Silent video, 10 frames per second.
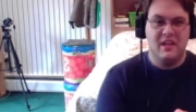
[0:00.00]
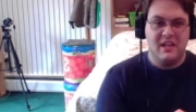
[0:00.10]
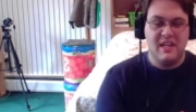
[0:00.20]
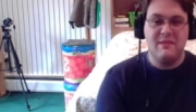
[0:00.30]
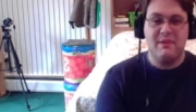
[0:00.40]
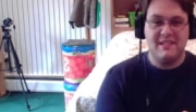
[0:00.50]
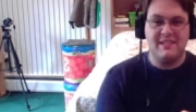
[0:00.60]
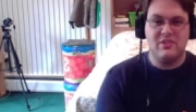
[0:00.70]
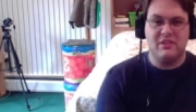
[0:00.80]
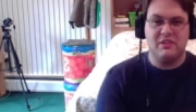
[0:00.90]
he
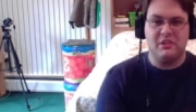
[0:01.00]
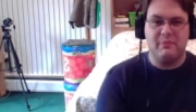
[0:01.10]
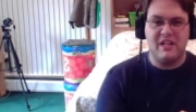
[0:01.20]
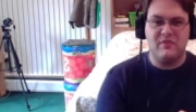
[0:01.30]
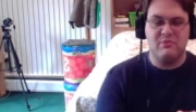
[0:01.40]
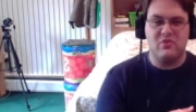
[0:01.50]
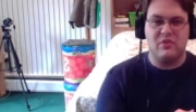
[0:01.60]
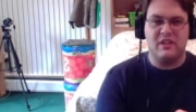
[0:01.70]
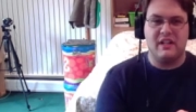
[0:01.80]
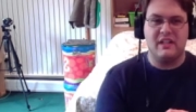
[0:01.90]
basically took a little page from
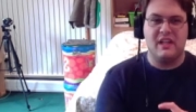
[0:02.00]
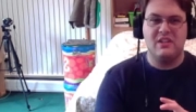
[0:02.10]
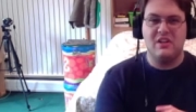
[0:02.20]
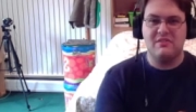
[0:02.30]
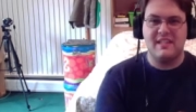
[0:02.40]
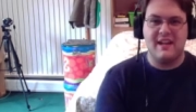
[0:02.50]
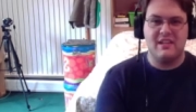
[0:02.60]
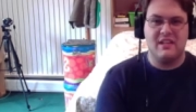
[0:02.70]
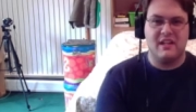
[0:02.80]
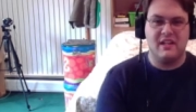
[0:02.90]
Zordon and knows
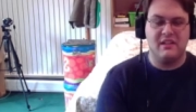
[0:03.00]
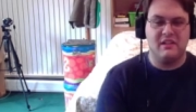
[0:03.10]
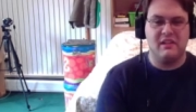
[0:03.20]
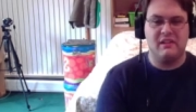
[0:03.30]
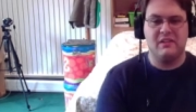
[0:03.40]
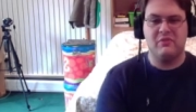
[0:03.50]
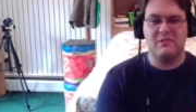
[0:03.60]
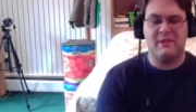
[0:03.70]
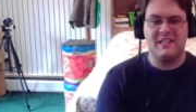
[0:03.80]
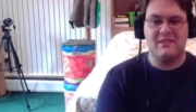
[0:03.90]
that
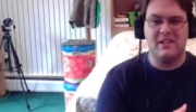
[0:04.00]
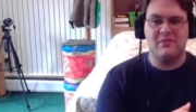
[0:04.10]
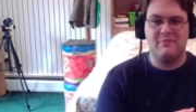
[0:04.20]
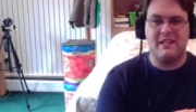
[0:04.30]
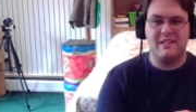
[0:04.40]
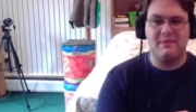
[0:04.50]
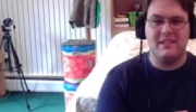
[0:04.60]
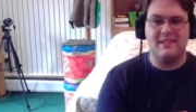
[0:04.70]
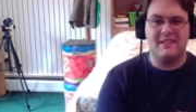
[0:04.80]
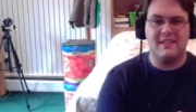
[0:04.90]
their
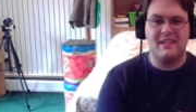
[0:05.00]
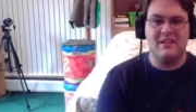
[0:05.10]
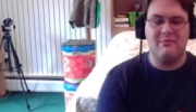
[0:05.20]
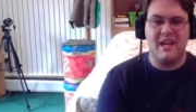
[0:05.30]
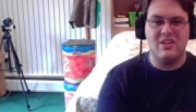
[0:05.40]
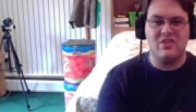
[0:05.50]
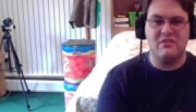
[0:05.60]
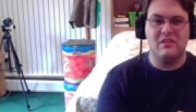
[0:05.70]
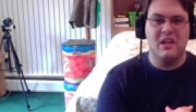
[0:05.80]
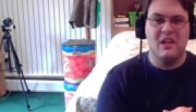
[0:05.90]
responsibilities as a
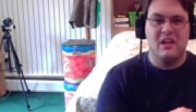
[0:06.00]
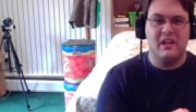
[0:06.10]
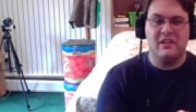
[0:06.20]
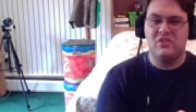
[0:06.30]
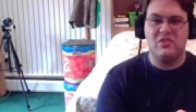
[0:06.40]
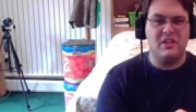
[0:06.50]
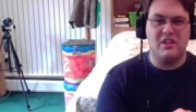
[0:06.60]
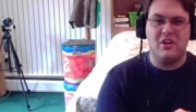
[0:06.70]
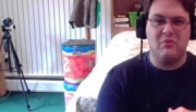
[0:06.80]
Kirameiger shouldn't